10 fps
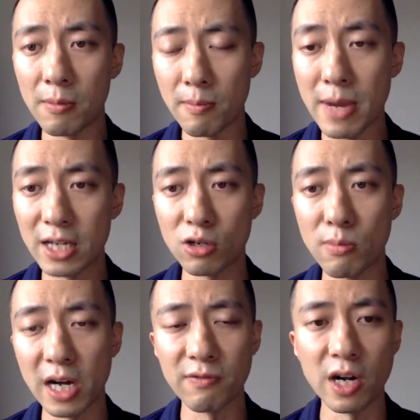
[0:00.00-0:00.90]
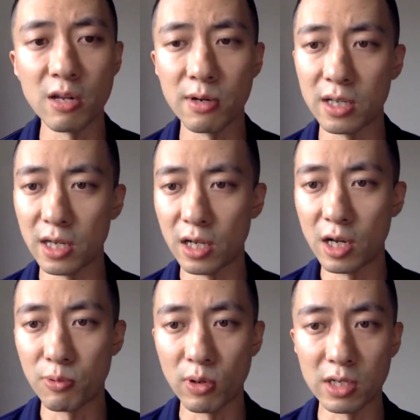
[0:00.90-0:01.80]
mastermind for anybody that
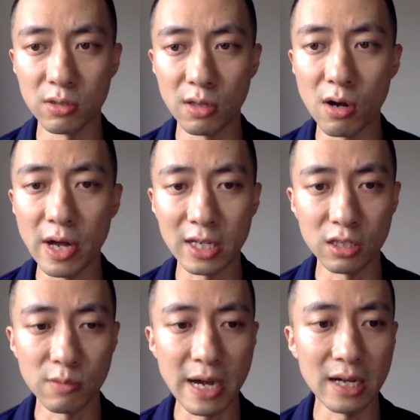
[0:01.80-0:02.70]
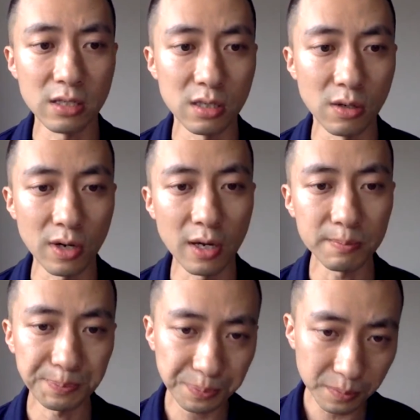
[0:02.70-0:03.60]
upgrades to the All Access Pass. Okay,
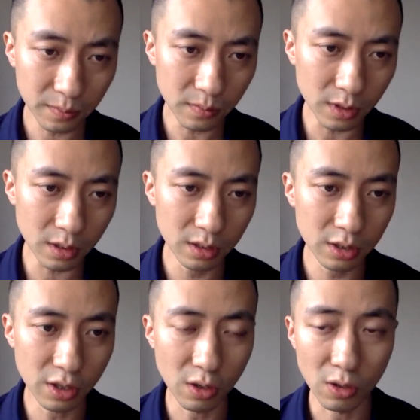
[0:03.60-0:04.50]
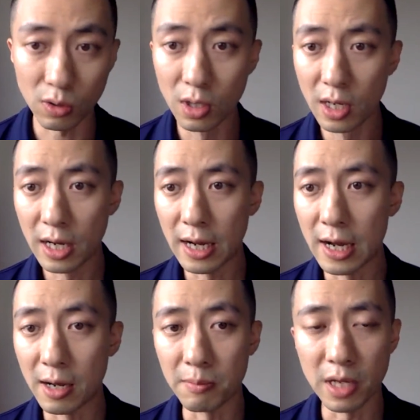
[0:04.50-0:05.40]
so
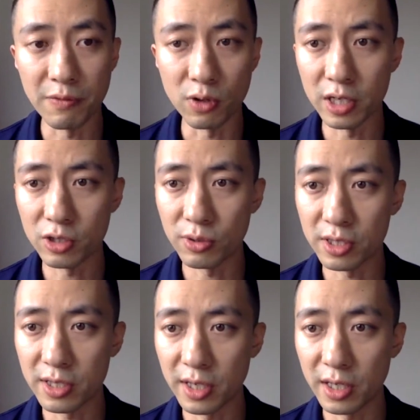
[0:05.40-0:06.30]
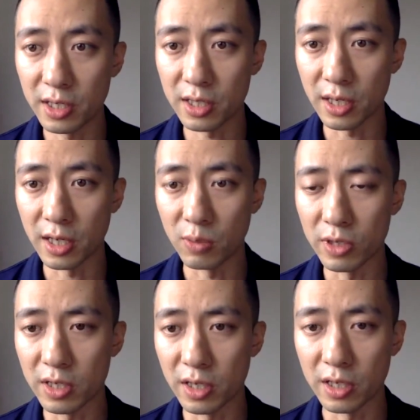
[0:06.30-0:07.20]
if you're interested, we
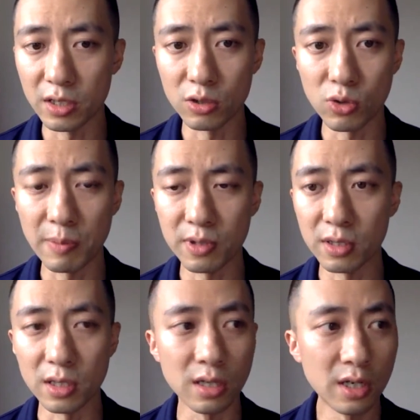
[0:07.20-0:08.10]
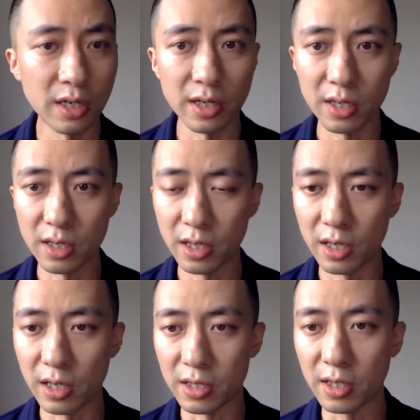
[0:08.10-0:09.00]
can drop the
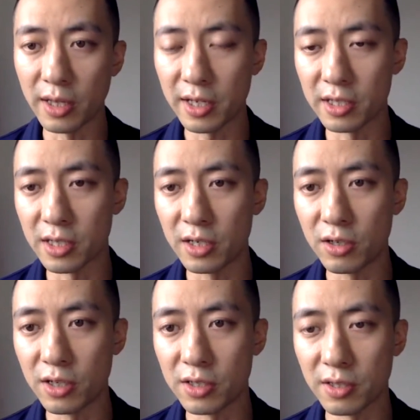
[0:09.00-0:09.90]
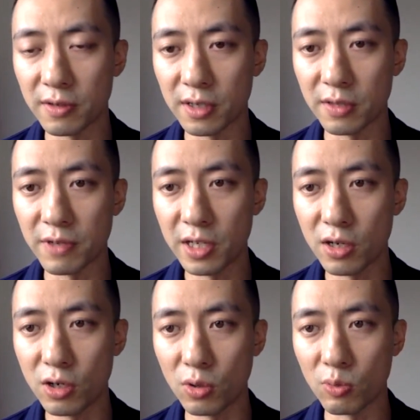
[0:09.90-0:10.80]
link is underneath the
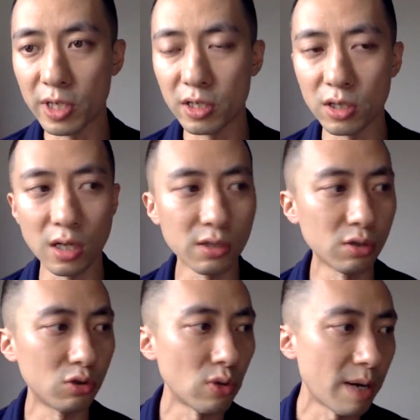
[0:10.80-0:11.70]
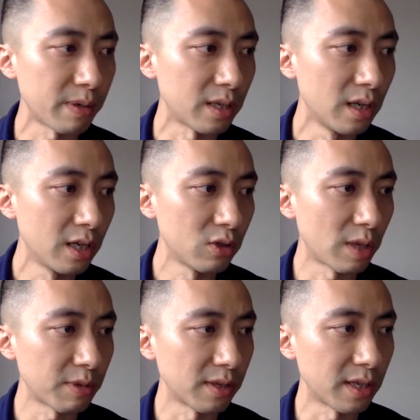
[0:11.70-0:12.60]
video, or we can also drop
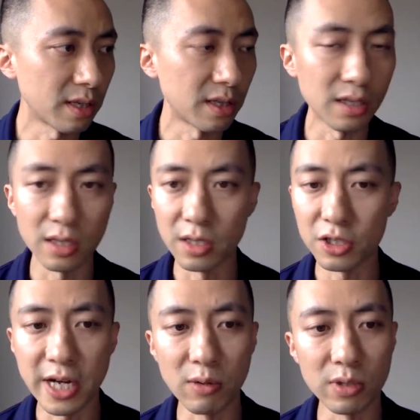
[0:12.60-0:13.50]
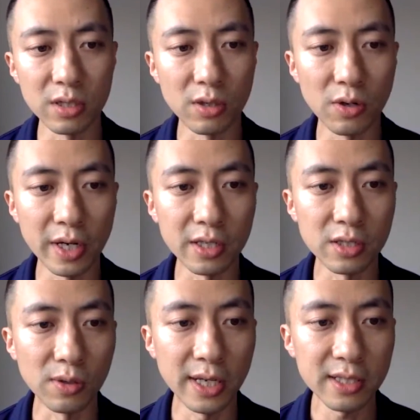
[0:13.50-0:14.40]
the link in the chat window. Okay,
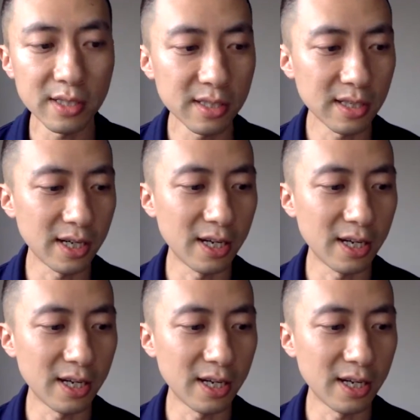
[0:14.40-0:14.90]
so let's